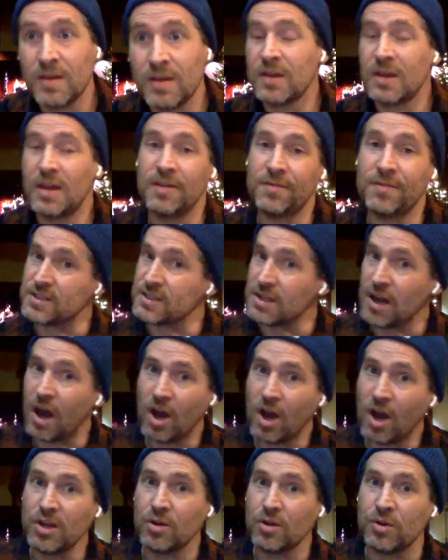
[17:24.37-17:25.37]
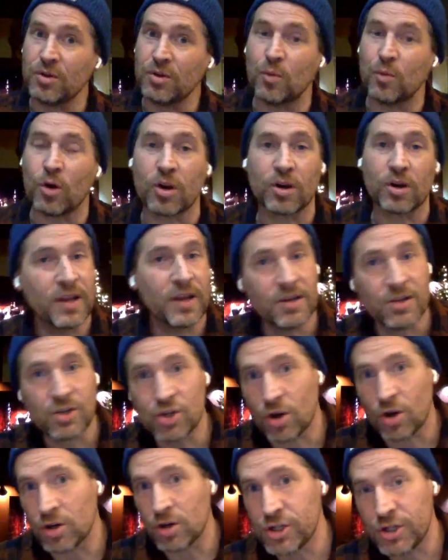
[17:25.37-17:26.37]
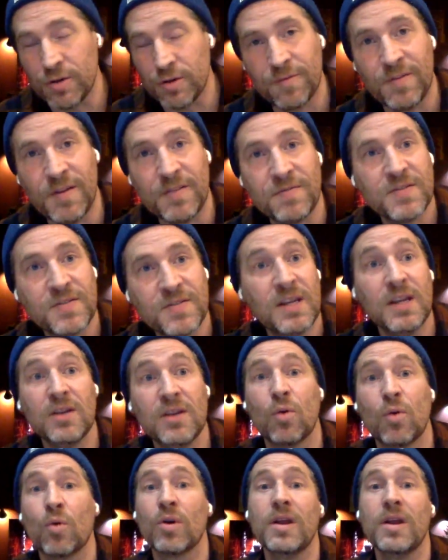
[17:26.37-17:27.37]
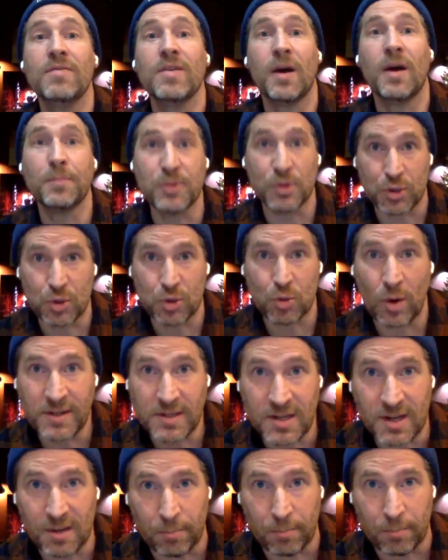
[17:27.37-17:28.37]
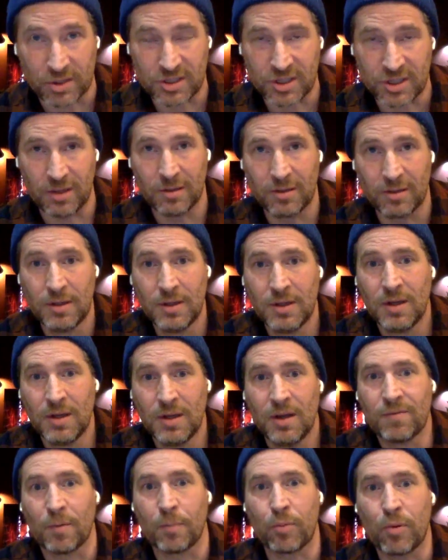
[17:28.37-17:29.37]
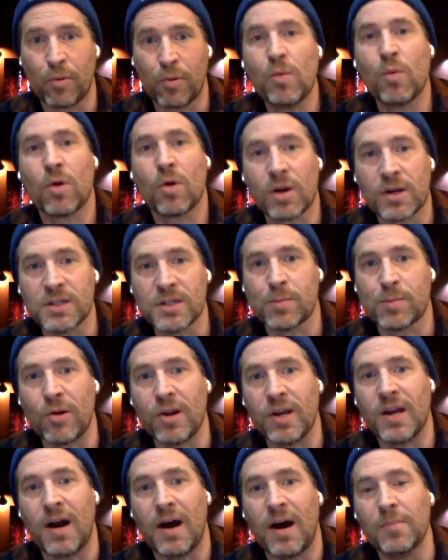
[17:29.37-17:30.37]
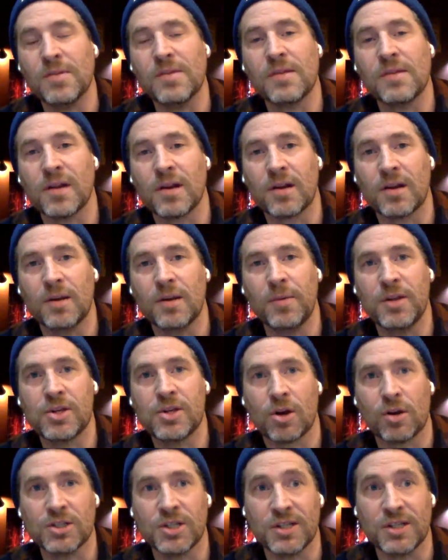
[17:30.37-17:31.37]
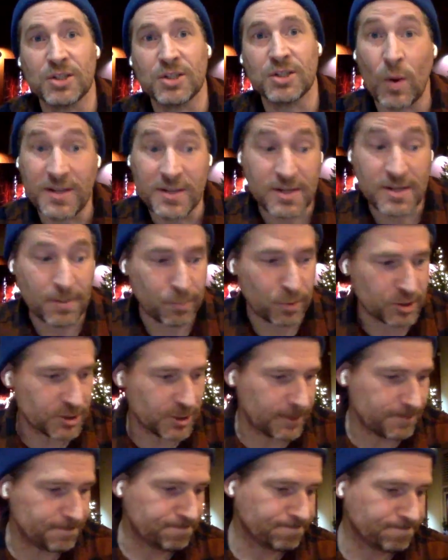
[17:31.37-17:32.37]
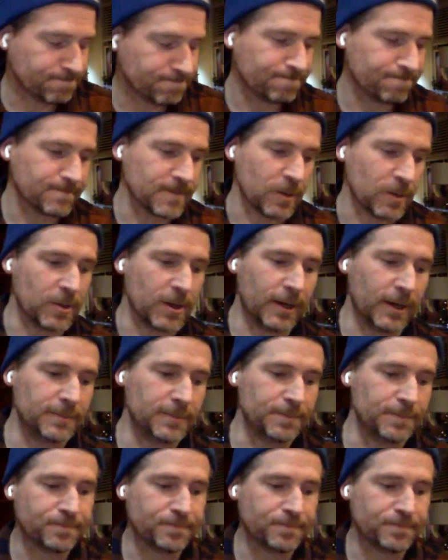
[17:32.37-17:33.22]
If it's non-union work, they can charge you 15 or even up to 20%. For print work, it's pretty common that they're going to be charging 20%. Okay.